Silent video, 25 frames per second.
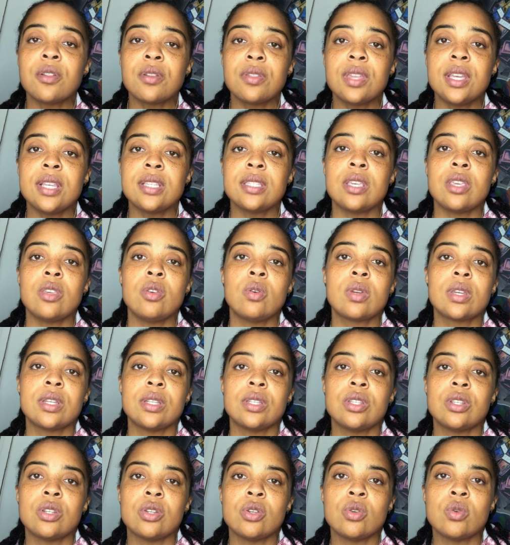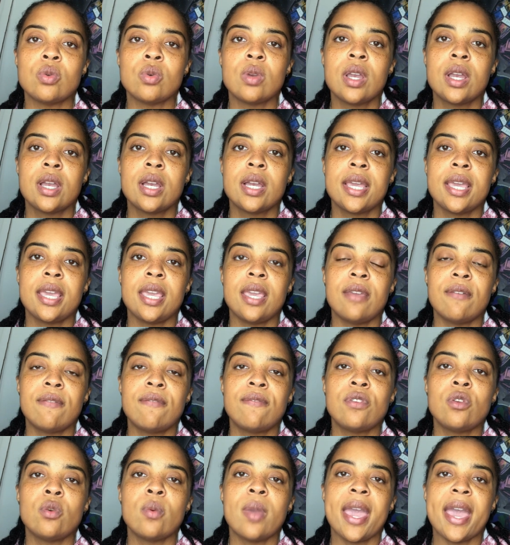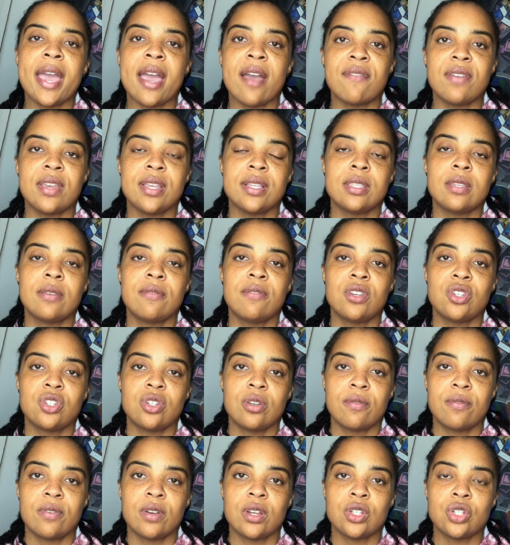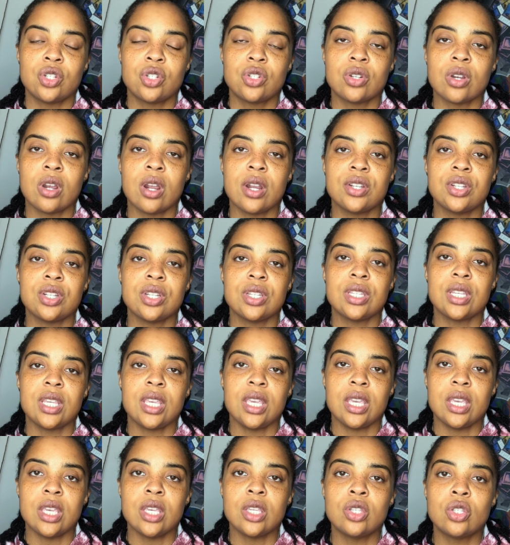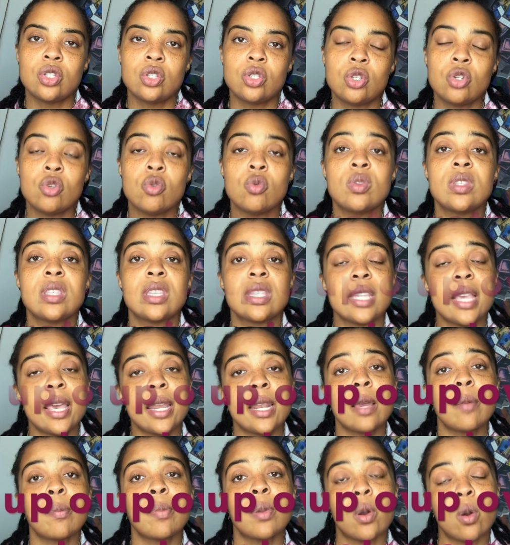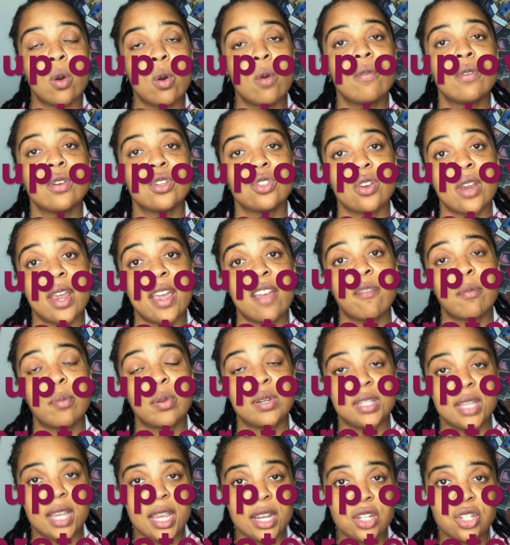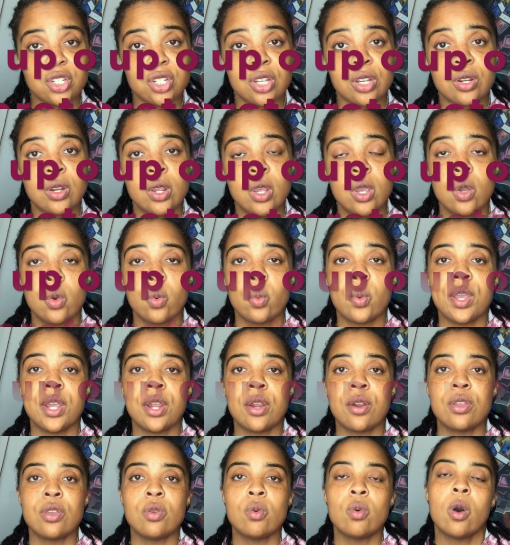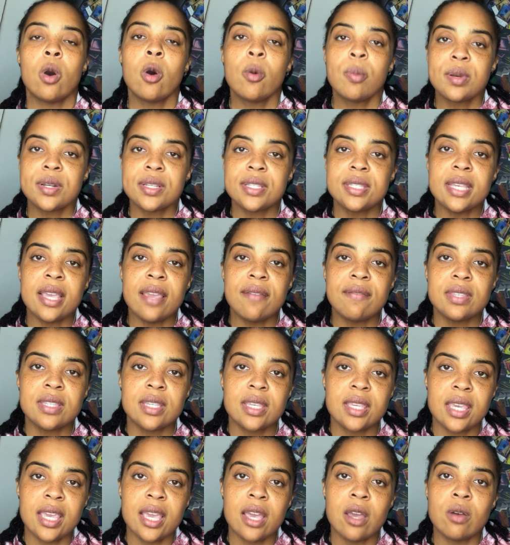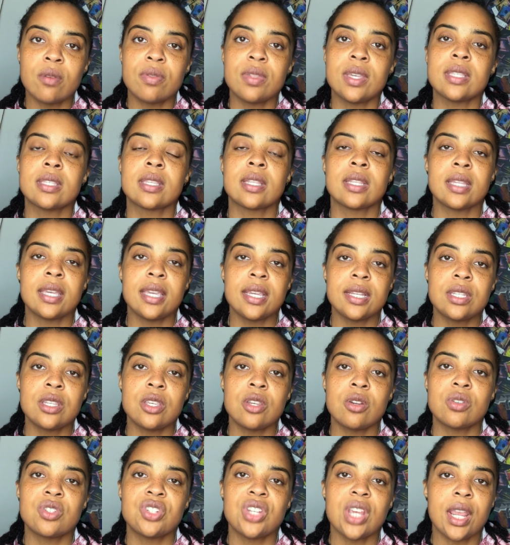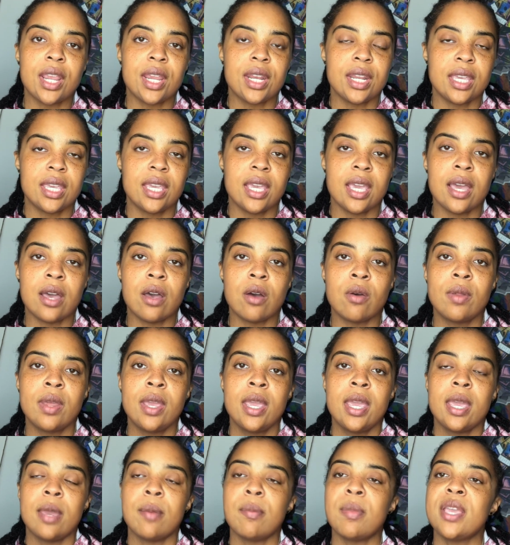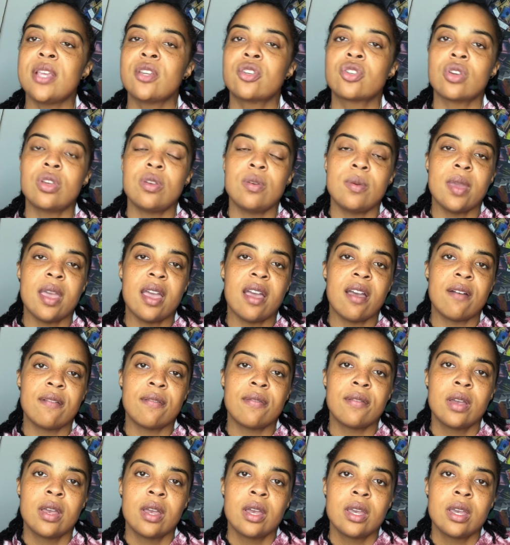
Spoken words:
things that you can do if you have insufficient funds charges is to set up overdraft protection, where you open a savings account that's linked to your checking account. Make sure you have,